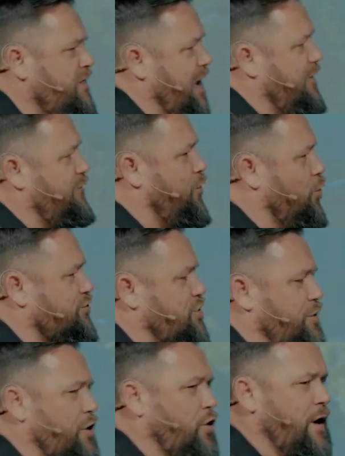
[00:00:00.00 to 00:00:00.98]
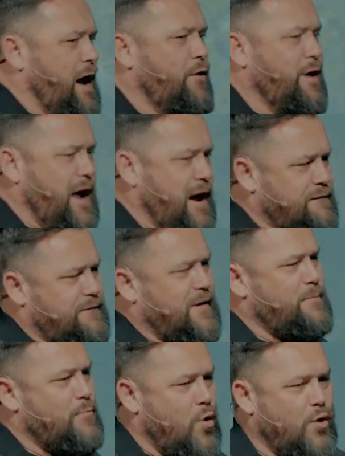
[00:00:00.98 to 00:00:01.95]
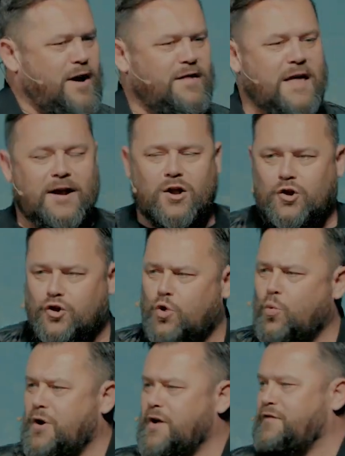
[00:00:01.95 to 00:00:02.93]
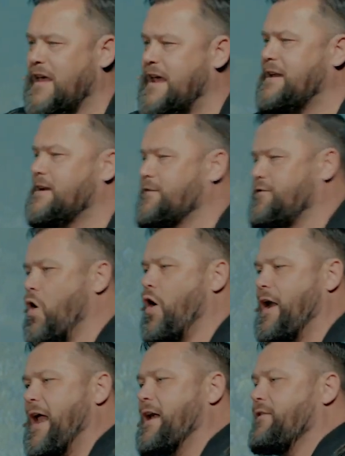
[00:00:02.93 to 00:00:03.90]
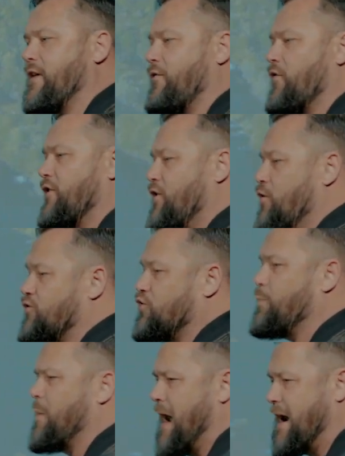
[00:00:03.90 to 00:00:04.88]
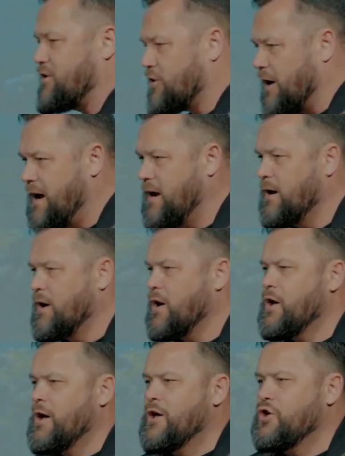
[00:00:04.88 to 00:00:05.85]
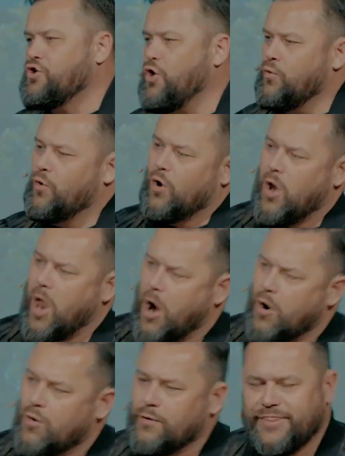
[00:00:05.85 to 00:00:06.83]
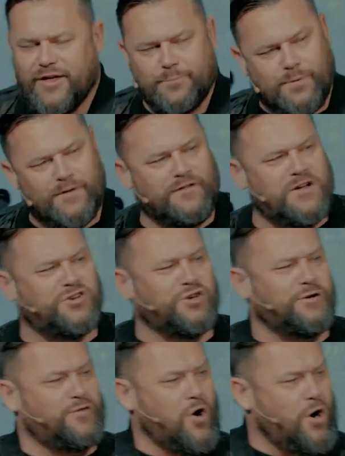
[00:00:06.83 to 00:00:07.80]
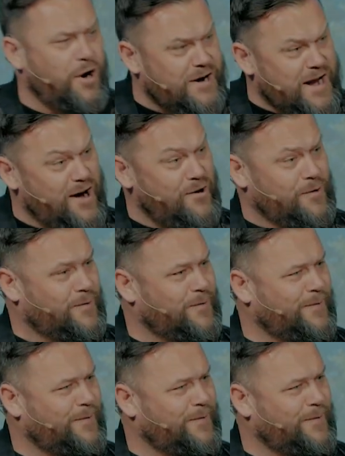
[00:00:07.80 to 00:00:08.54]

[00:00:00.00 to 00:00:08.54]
that falls on the ground every morning that you wouldn't have eaten if God hadn't have given to you supernaturally? You loathe the provision of God now?